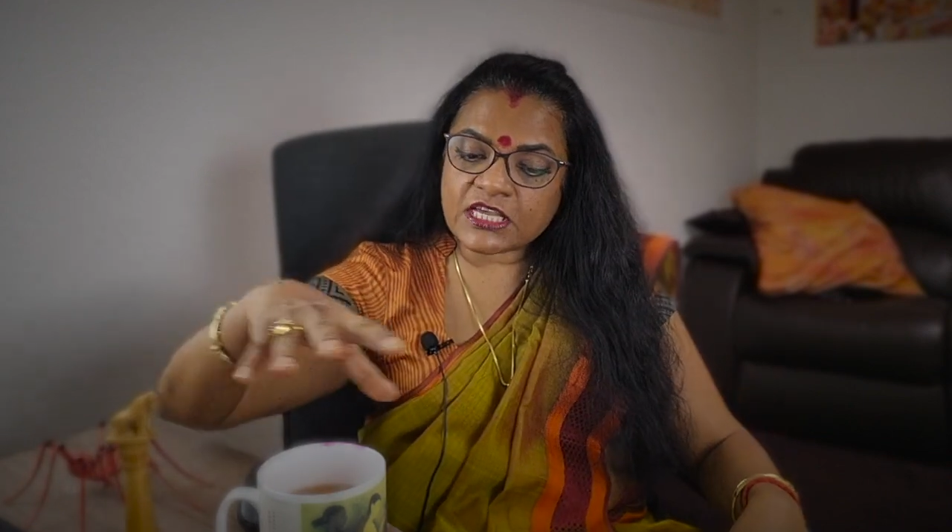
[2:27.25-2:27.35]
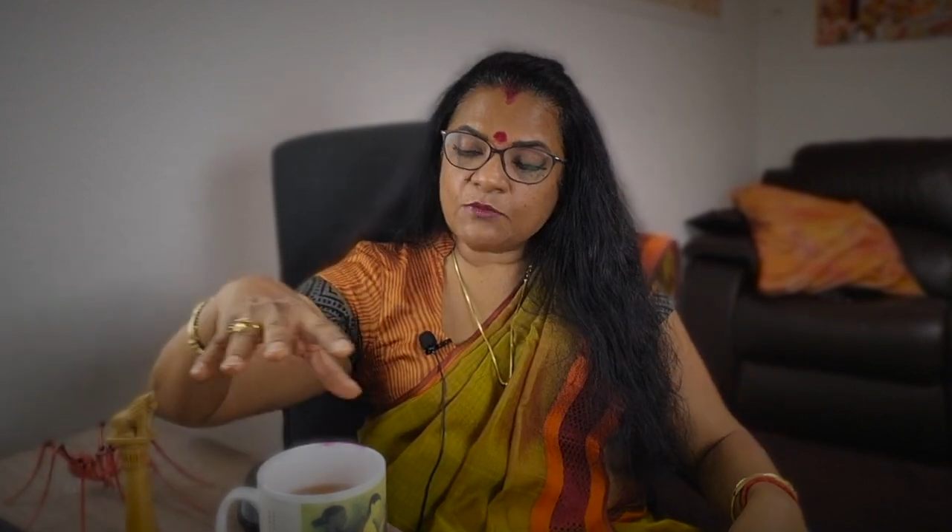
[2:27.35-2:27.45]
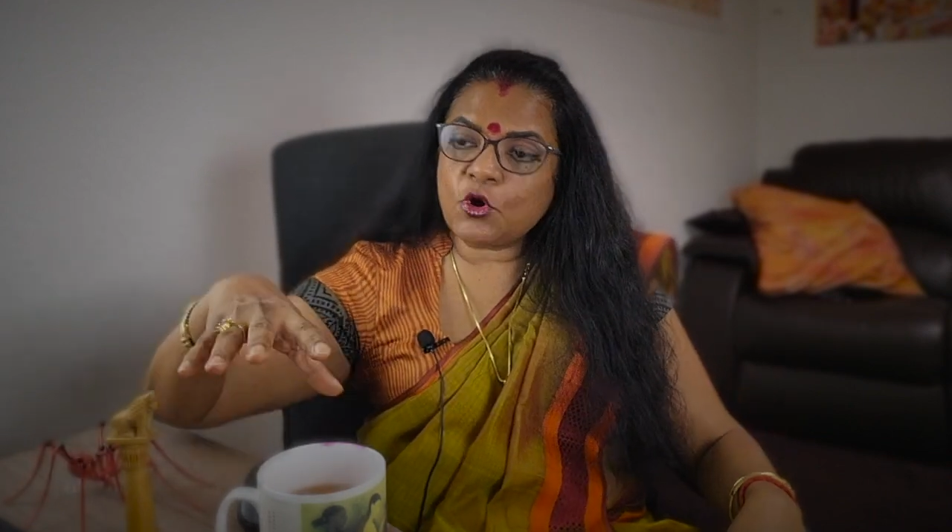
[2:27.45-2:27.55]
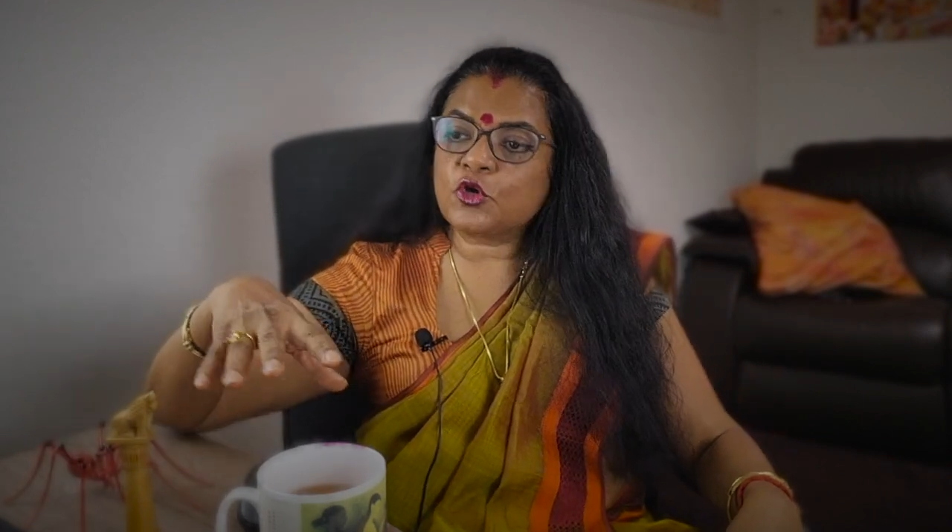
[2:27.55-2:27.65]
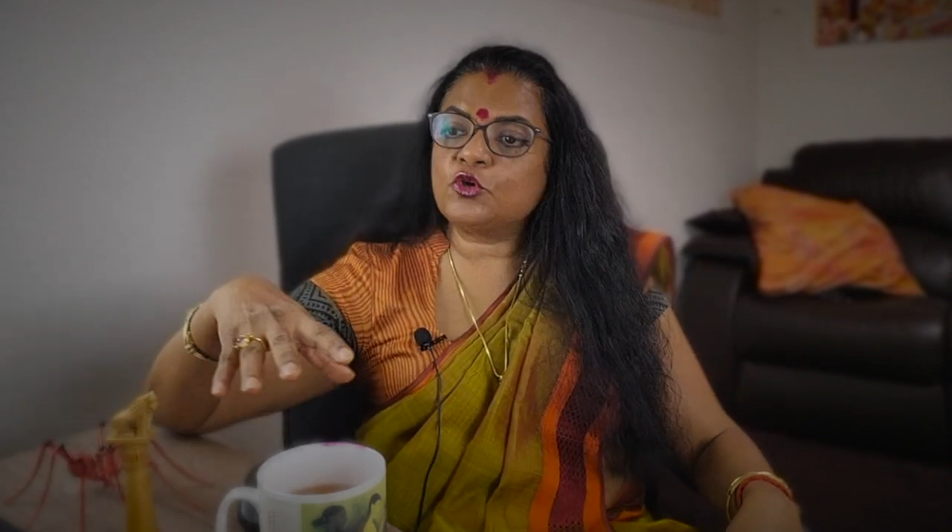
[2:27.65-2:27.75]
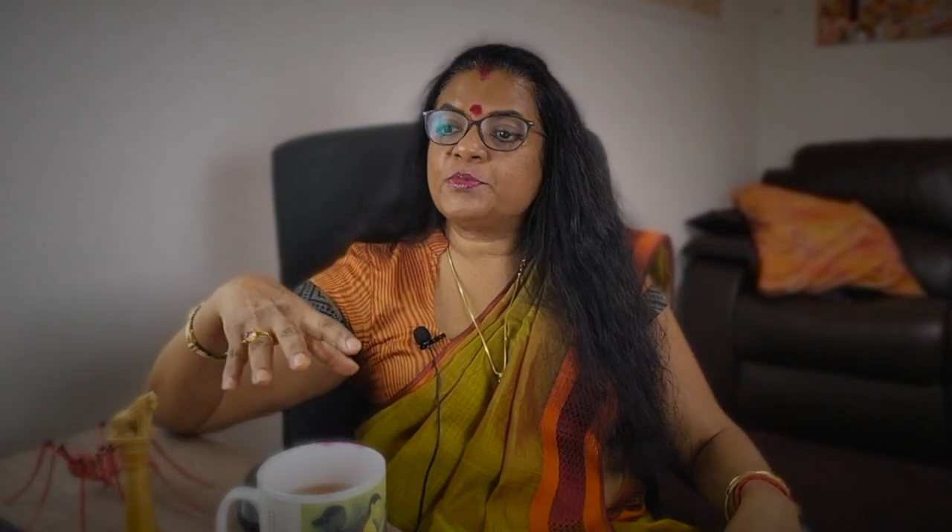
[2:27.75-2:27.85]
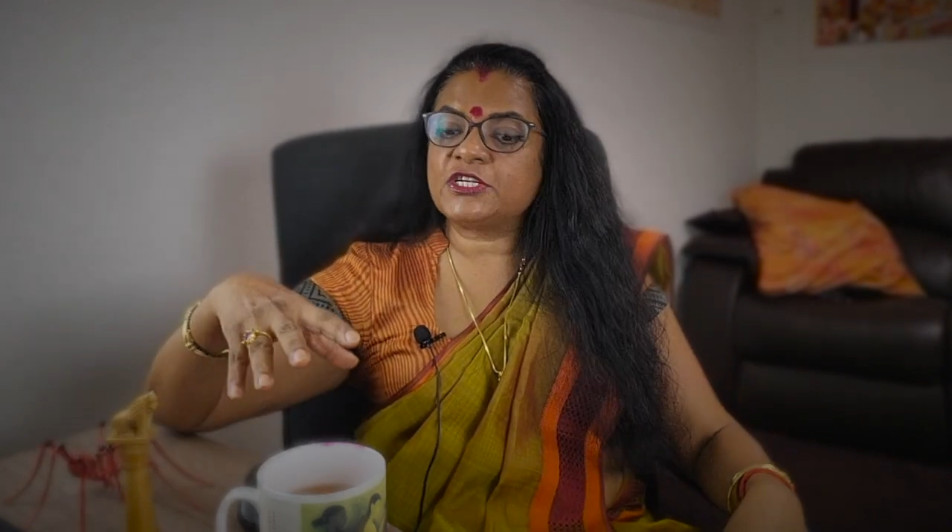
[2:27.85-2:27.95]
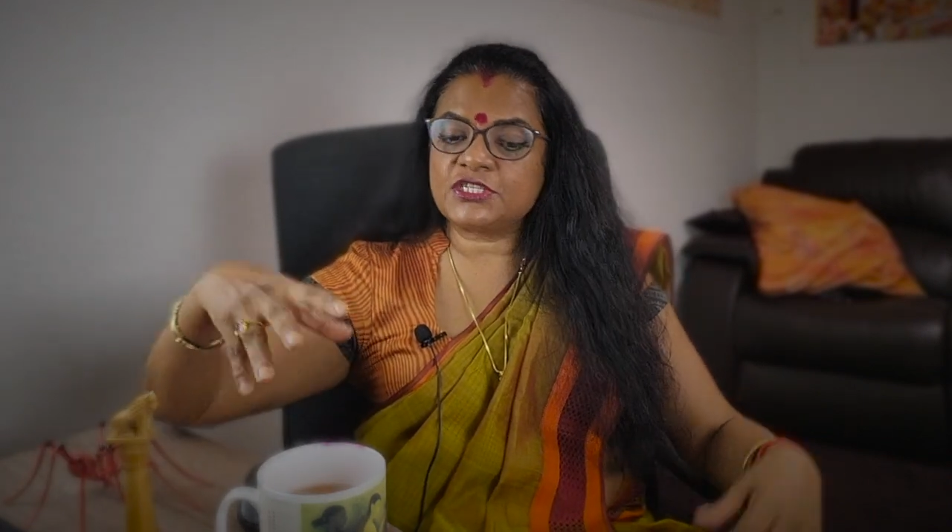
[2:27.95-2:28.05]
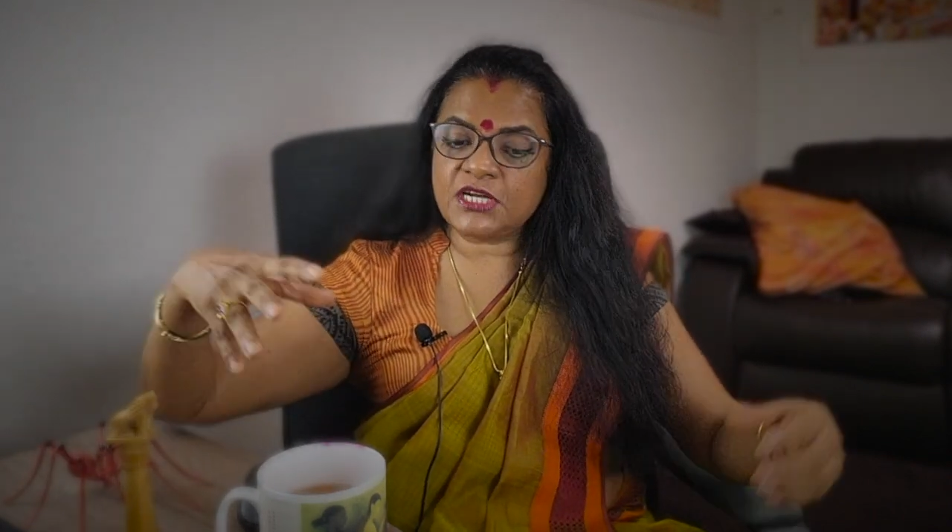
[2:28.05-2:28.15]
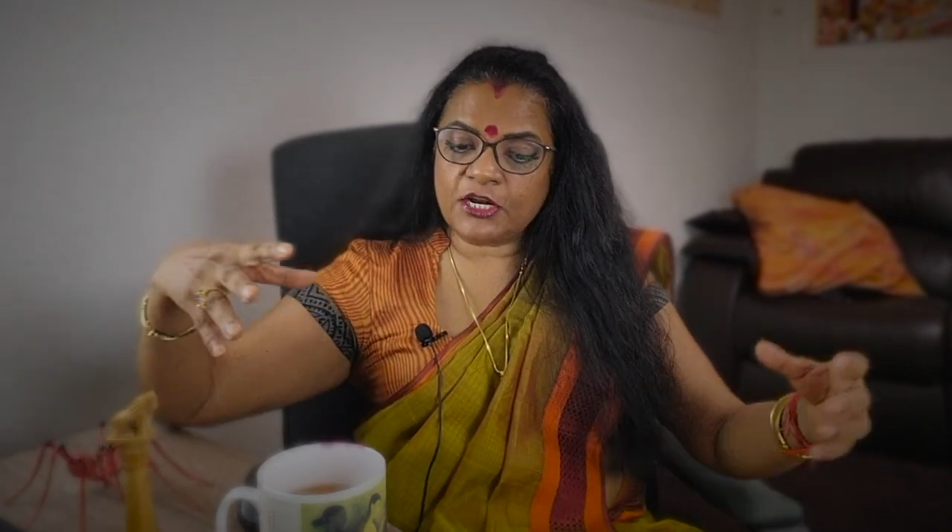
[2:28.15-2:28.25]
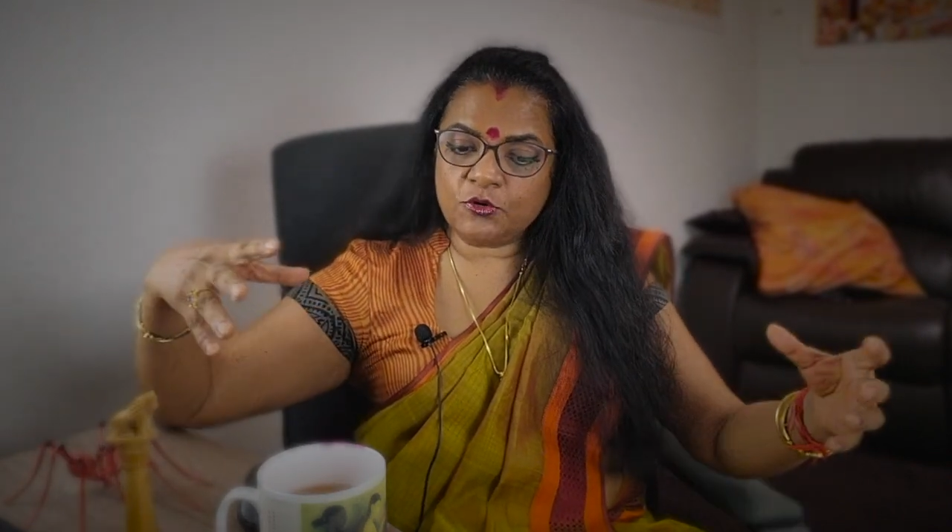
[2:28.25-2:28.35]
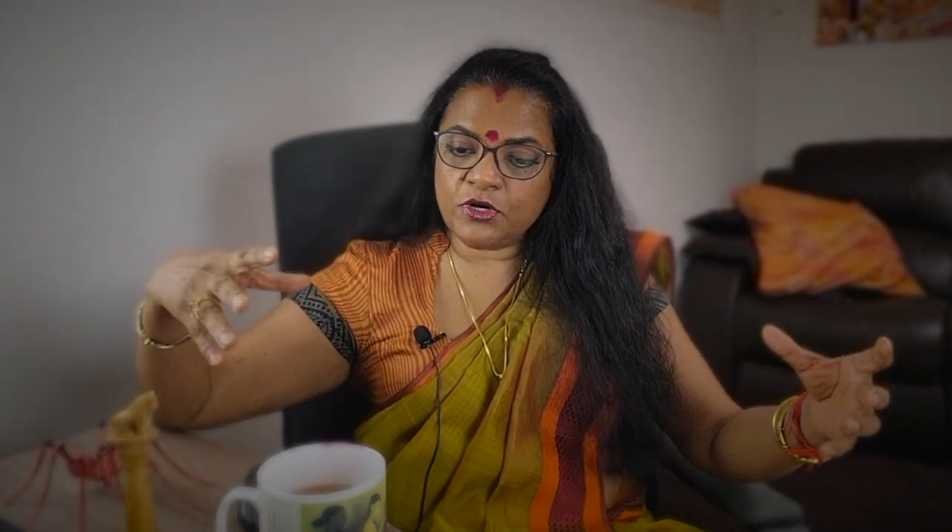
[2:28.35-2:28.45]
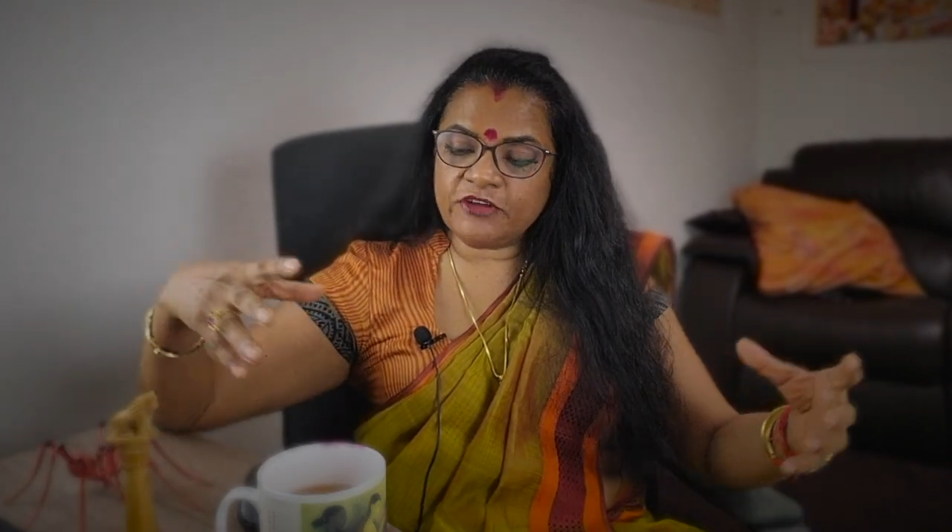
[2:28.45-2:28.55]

occupation and who live